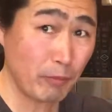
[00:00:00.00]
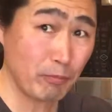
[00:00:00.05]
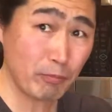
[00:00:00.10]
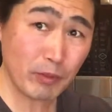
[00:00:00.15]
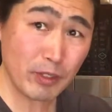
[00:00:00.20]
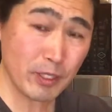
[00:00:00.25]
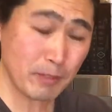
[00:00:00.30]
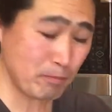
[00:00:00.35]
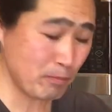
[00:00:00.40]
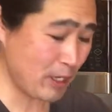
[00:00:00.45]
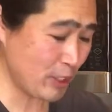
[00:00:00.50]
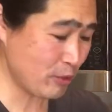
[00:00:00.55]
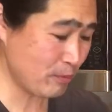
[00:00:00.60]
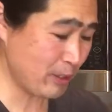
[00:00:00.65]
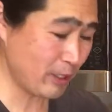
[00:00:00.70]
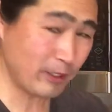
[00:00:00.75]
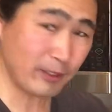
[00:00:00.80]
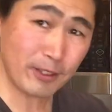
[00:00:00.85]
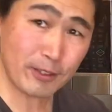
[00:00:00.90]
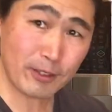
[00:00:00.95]
It's much
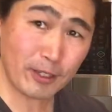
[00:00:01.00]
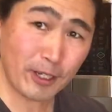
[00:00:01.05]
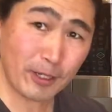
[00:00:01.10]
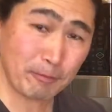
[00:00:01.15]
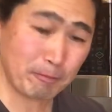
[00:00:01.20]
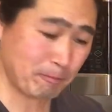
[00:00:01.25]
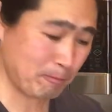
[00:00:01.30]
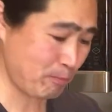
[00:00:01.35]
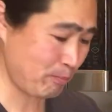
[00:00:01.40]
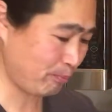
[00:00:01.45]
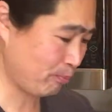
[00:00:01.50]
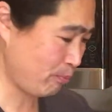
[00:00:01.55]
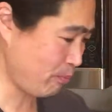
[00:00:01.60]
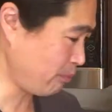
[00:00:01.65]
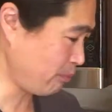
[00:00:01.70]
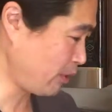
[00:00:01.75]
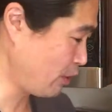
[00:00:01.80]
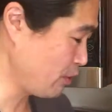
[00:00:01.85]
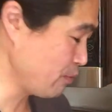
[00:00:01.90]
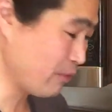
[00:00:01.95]
better this time.
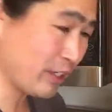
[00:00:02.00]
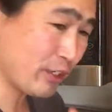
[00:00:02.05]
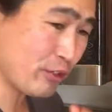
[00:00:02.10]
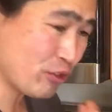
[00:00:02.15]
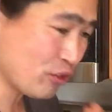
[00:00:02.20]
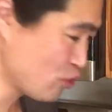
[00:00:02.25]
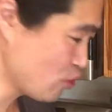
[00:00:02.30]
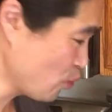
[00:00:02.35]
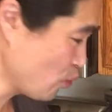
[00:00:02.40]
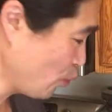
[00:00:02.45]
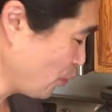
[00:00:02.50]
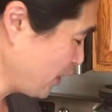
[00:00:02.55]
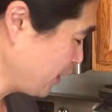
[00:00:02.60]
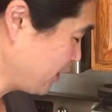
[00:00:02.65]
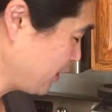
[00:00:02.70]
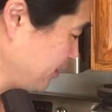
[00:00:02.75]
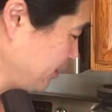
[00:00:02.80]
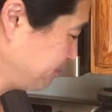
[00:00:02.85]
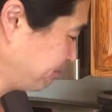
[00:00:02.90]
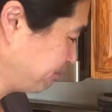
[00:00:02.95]
Very sweet,